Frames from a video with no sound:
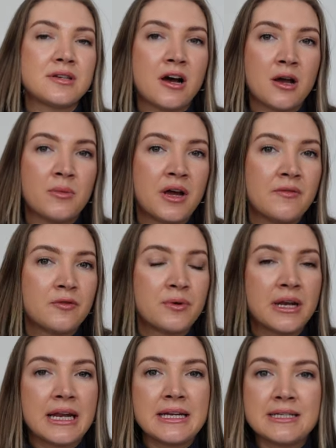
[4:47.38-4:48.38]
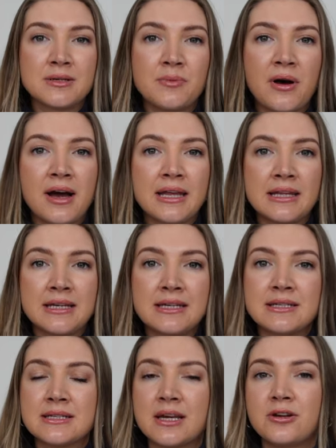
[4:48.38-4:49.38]
timeline for when I need to buy
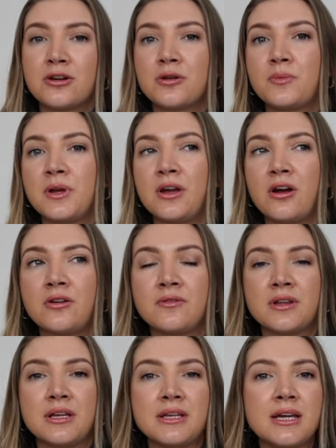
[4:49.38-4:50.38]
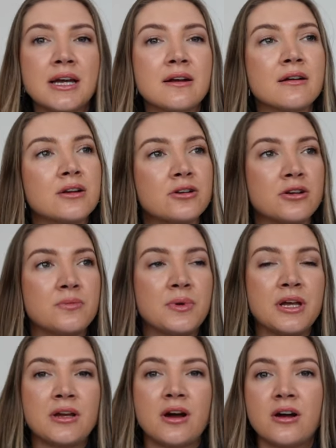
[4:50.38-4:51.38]
these. It could be over the year, it could
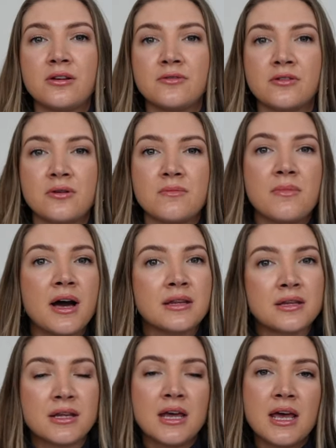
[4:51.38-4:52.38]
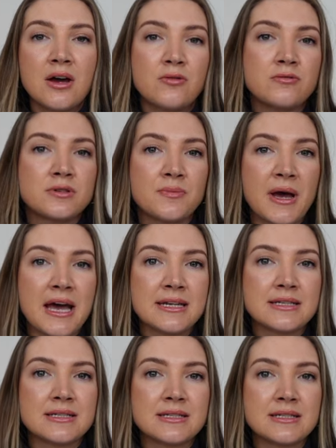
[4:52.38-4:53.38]
be over a month. It all
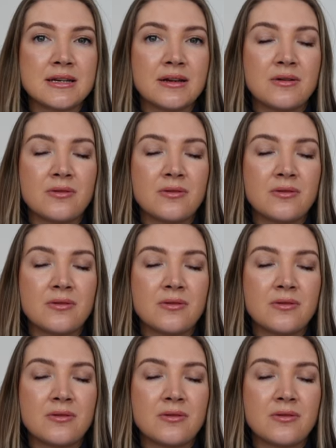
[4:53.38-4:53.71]
depends